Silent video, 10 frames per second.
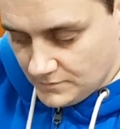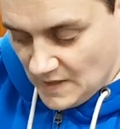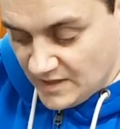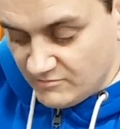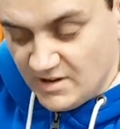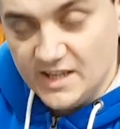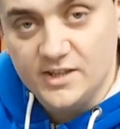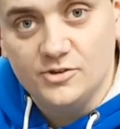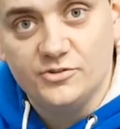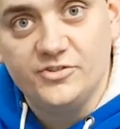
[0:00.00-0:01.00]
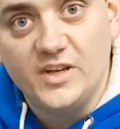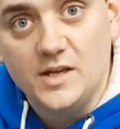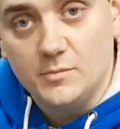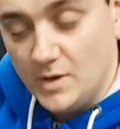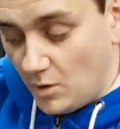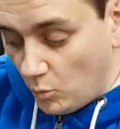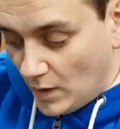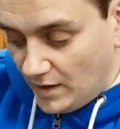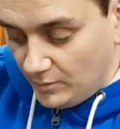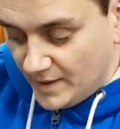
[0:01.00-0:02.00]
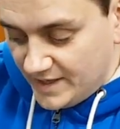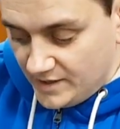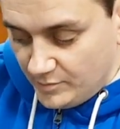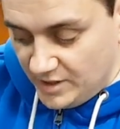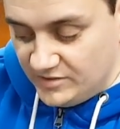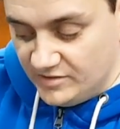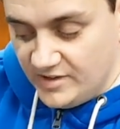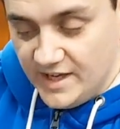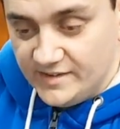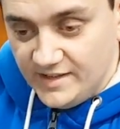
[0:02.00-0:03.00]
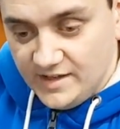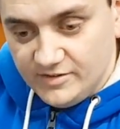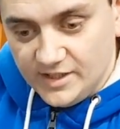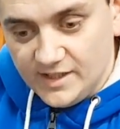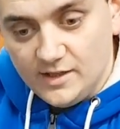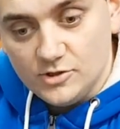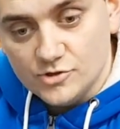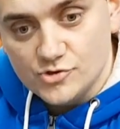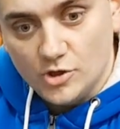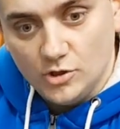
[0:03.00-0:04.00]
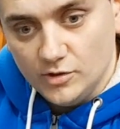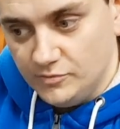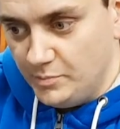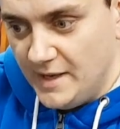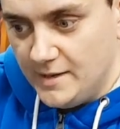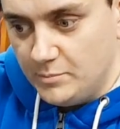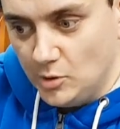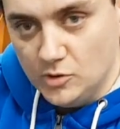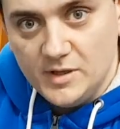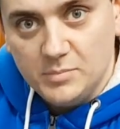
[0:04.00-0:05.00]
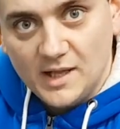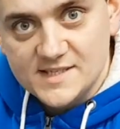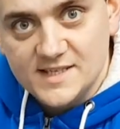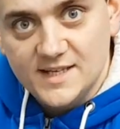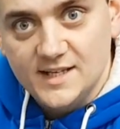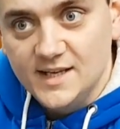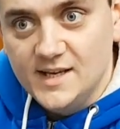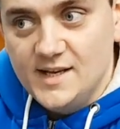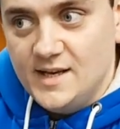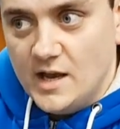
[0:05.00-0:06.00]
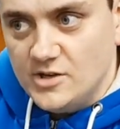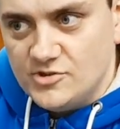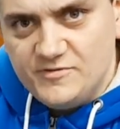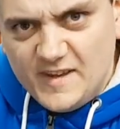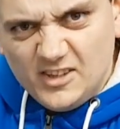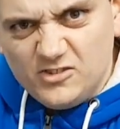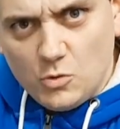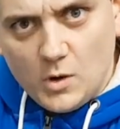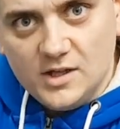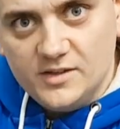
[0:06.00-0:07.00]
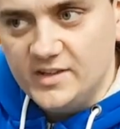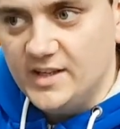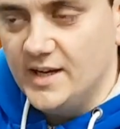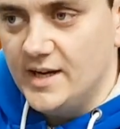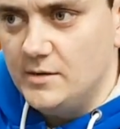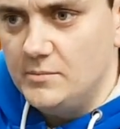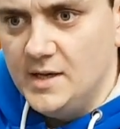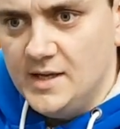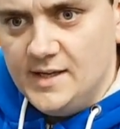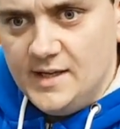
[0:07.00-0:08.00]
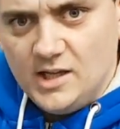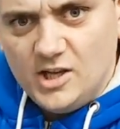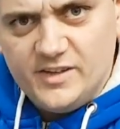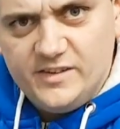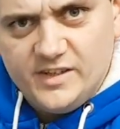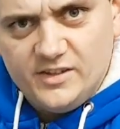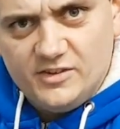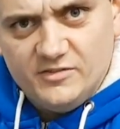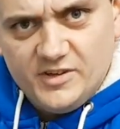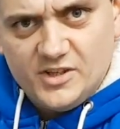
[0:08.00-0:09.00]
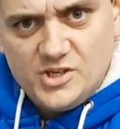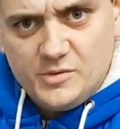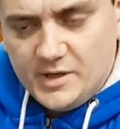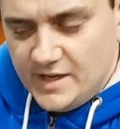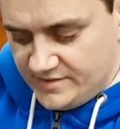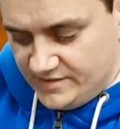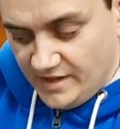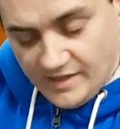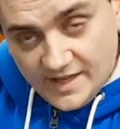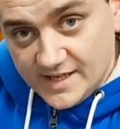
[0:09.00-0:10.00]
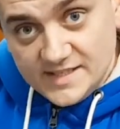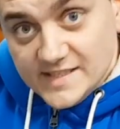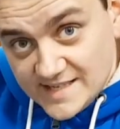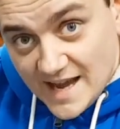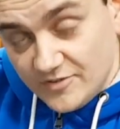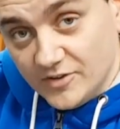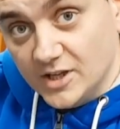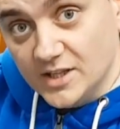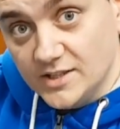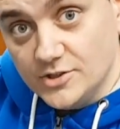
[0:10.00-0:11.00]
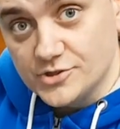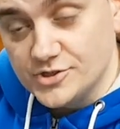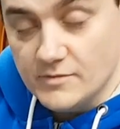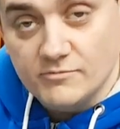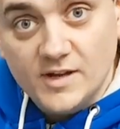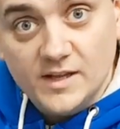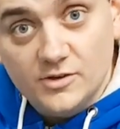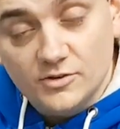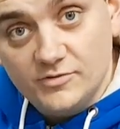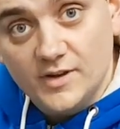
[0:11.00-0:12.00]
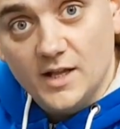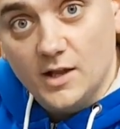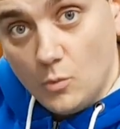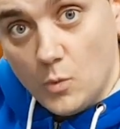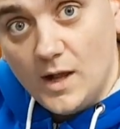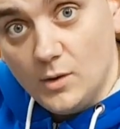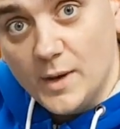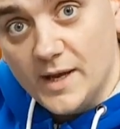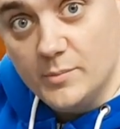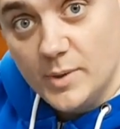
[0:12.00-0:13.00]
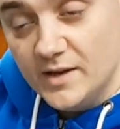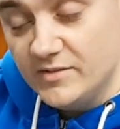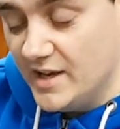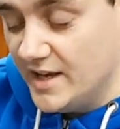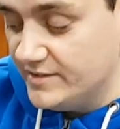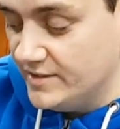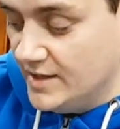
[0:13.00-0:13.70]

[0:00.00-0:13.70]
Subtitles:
And it really does seem a well-made piece of kit. Even the little controllers, big, bulky, plasticky, it just feels quality. A lot of these things can feel cheap and nasty. This definitely doesn't. It really does feel a well-made bit of kit.